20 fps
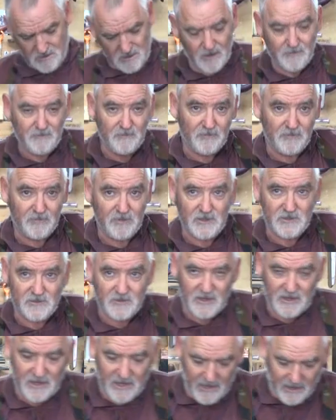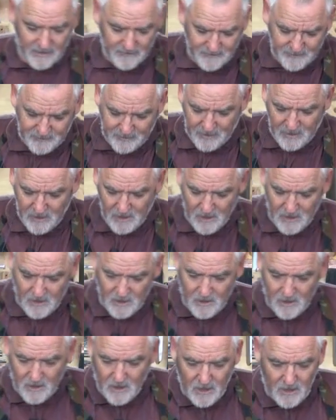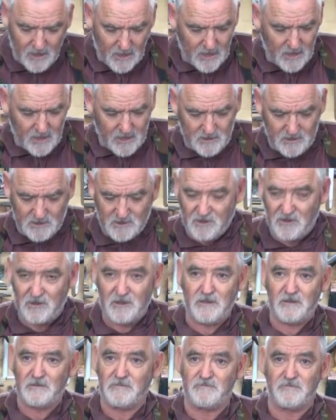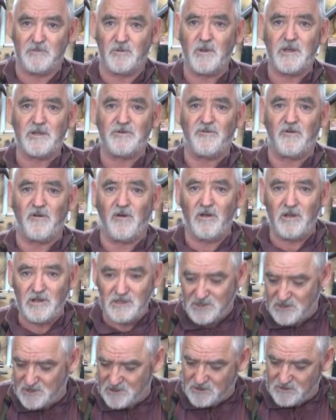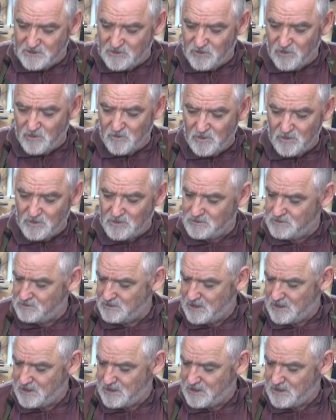yep, this one here. It's not a quick dry, it's just a normal